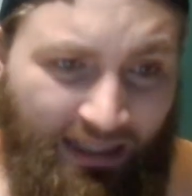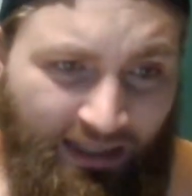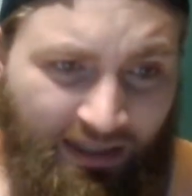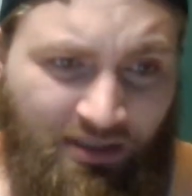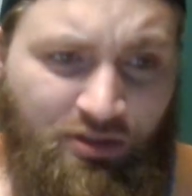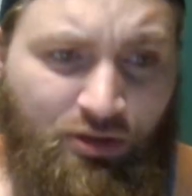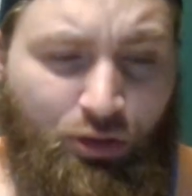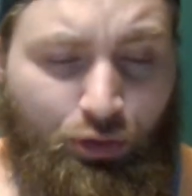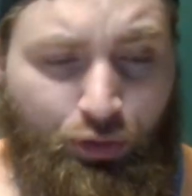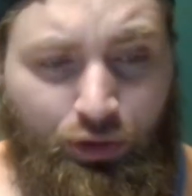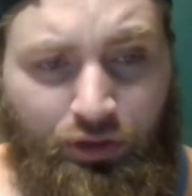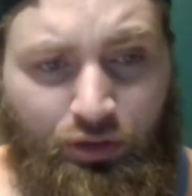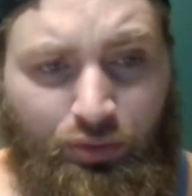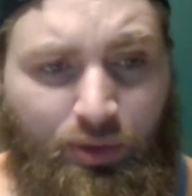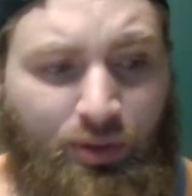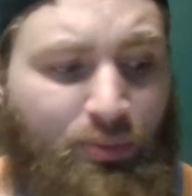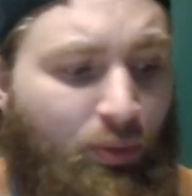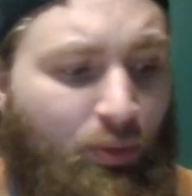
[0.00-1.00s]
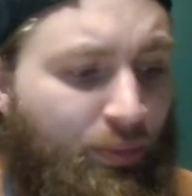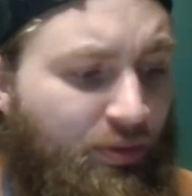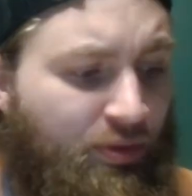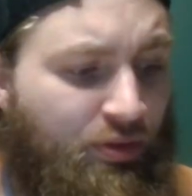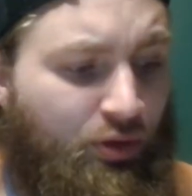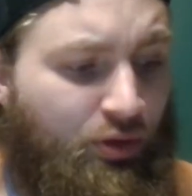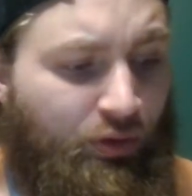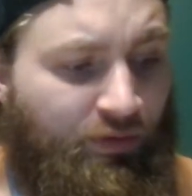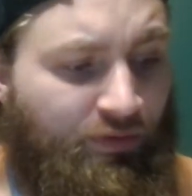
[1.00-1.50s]
His 33 will be
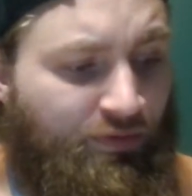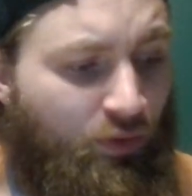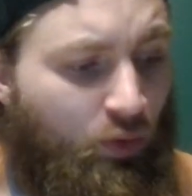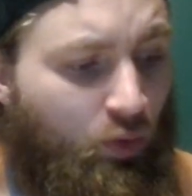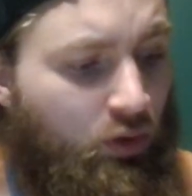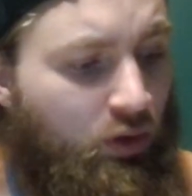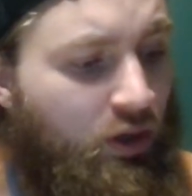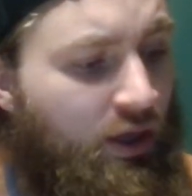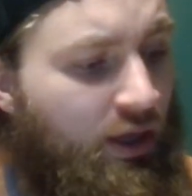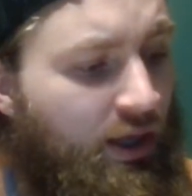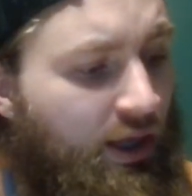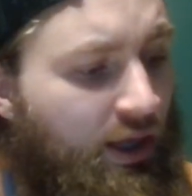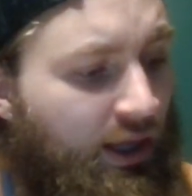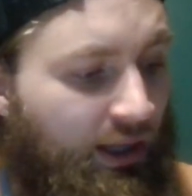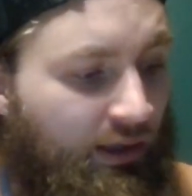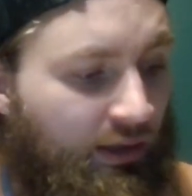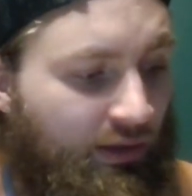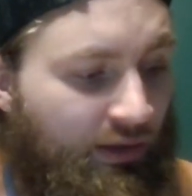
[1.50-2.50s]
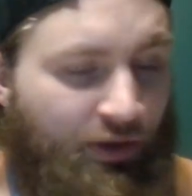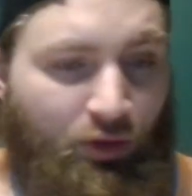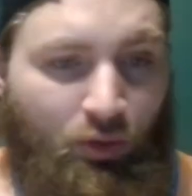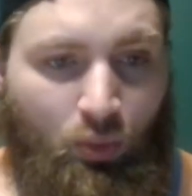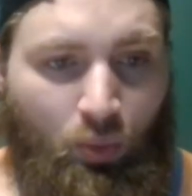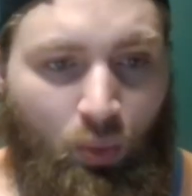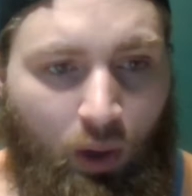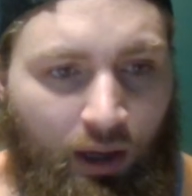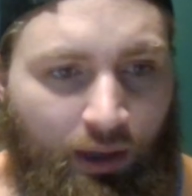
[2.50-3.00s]
34 in a
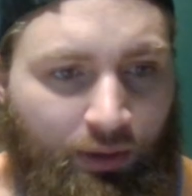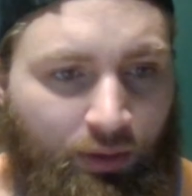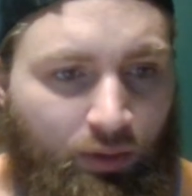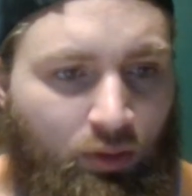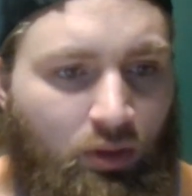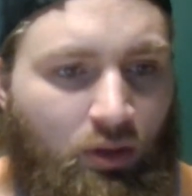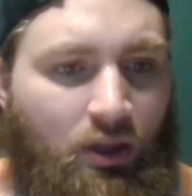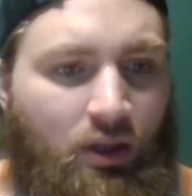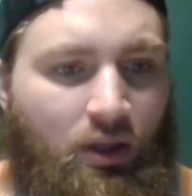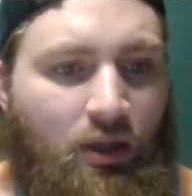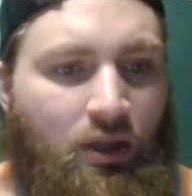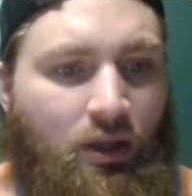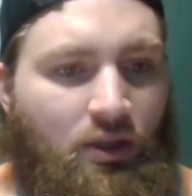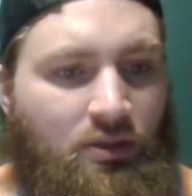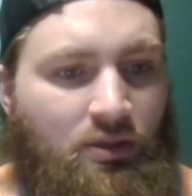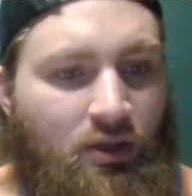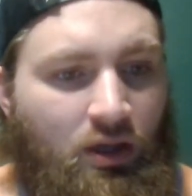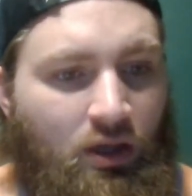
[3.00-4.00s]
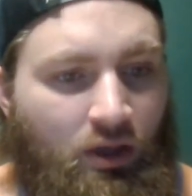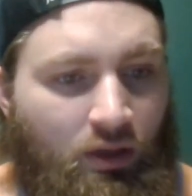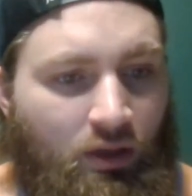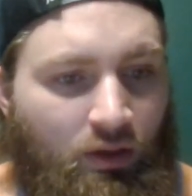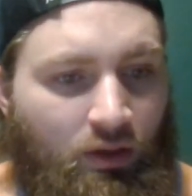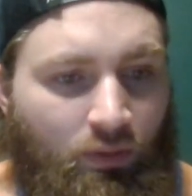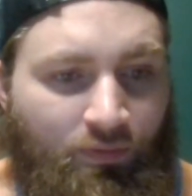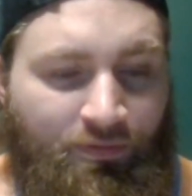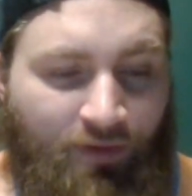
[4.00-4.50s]
little while.
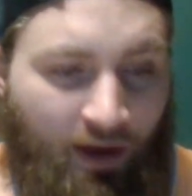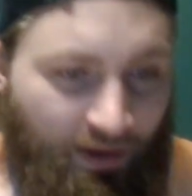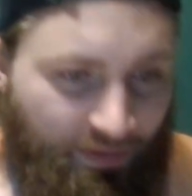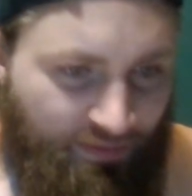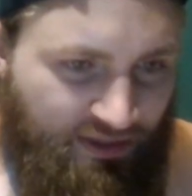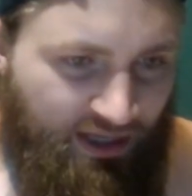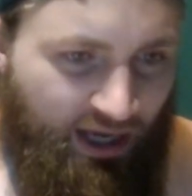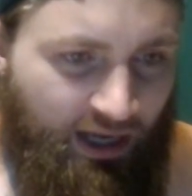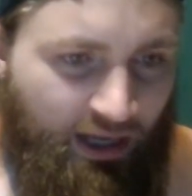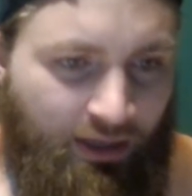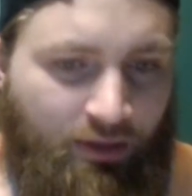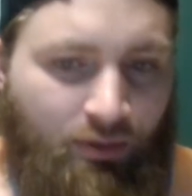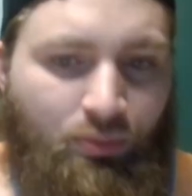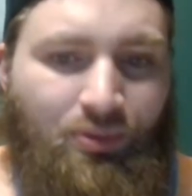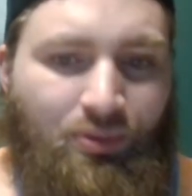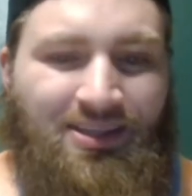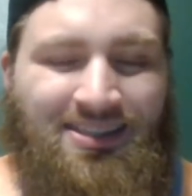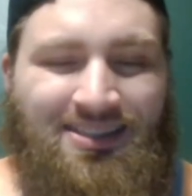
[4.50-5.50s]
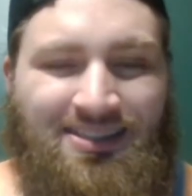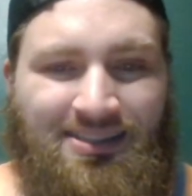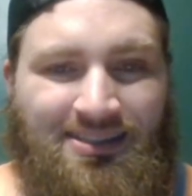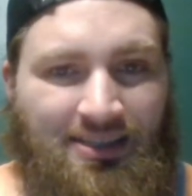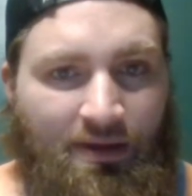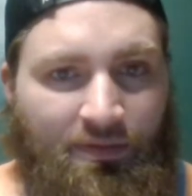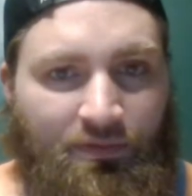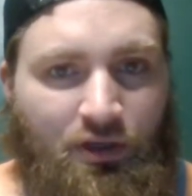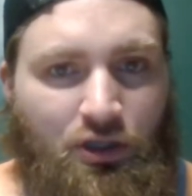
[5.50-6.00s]
Uh, 5'10 with a
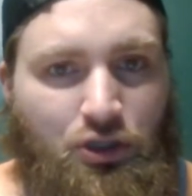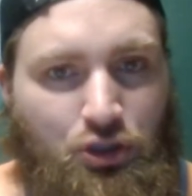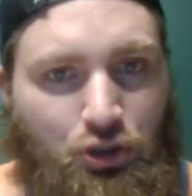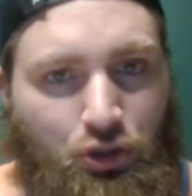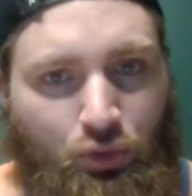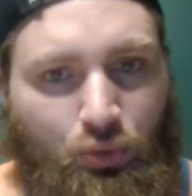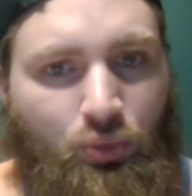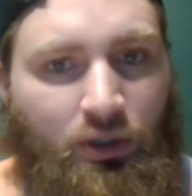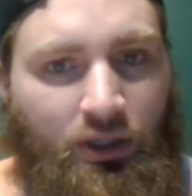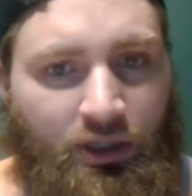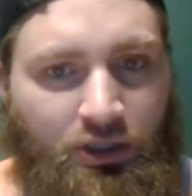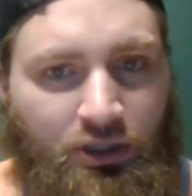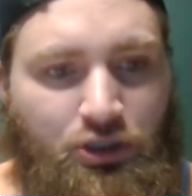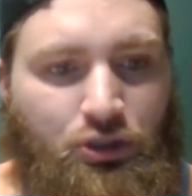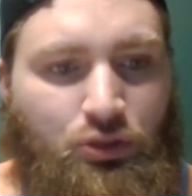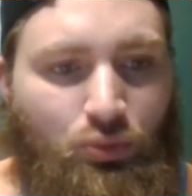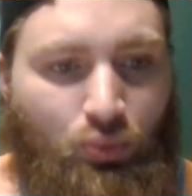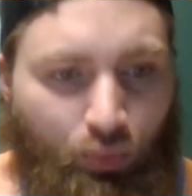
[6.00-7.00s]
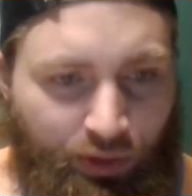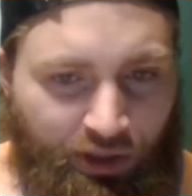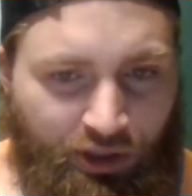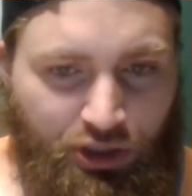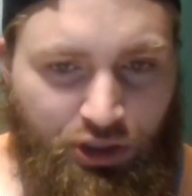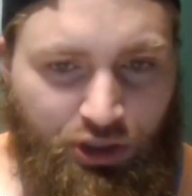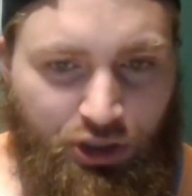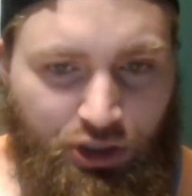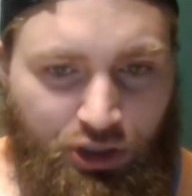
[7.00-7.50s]
72 inch
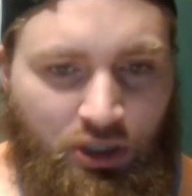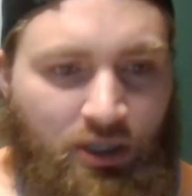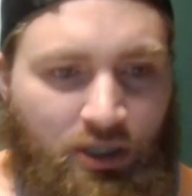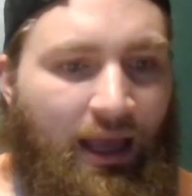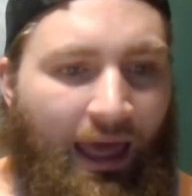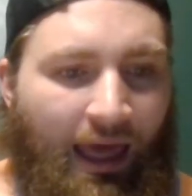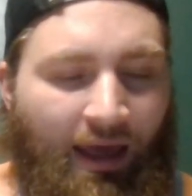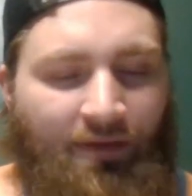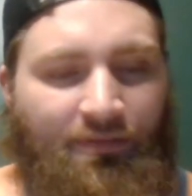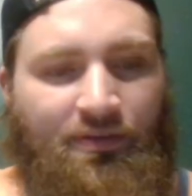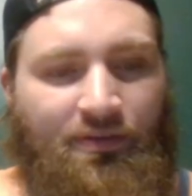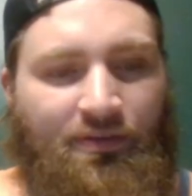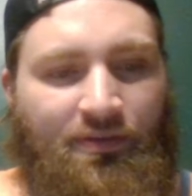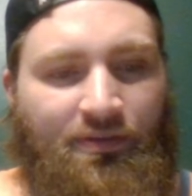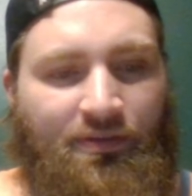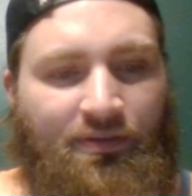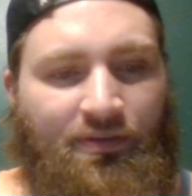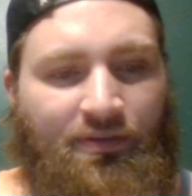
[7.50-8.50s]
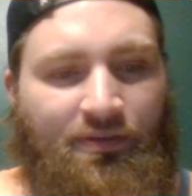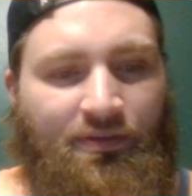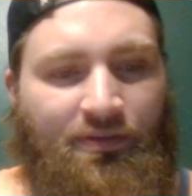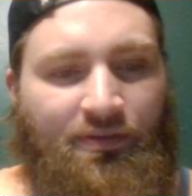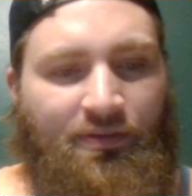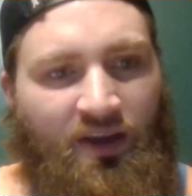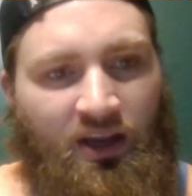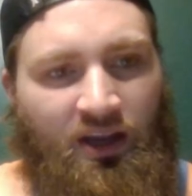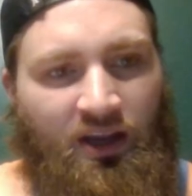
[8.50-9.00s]
reach, half inch reach
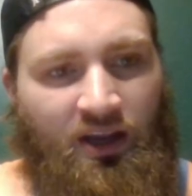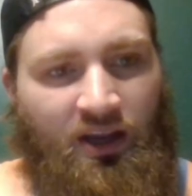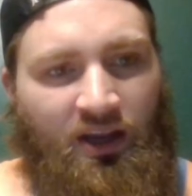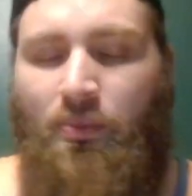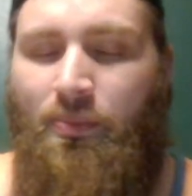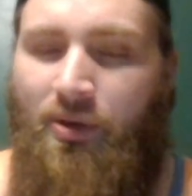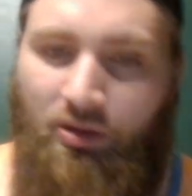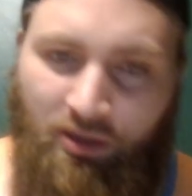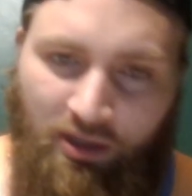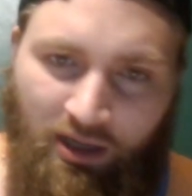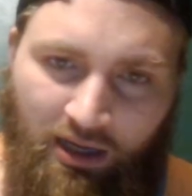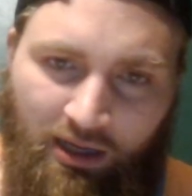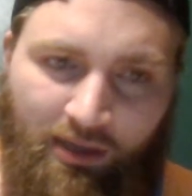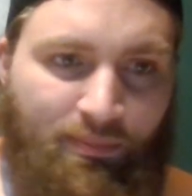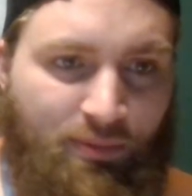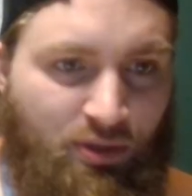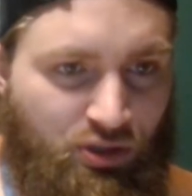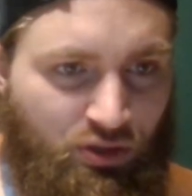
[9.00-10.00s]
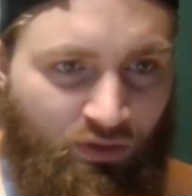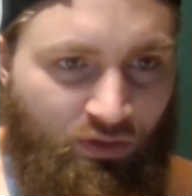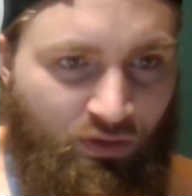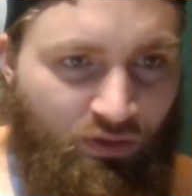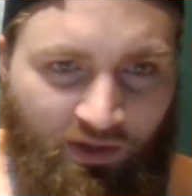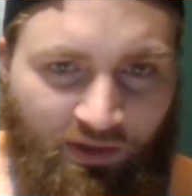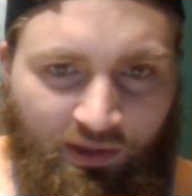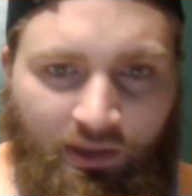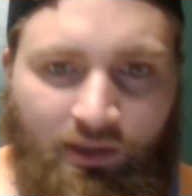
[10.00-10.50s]
advantage from Amirkhani, Mr.
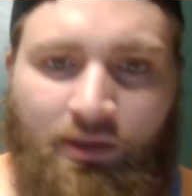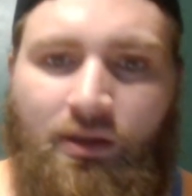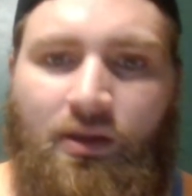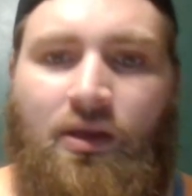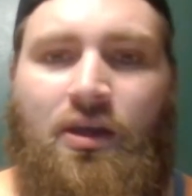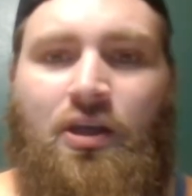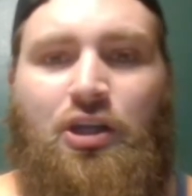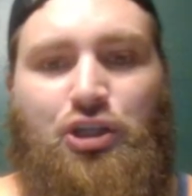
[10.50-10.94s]
Finland.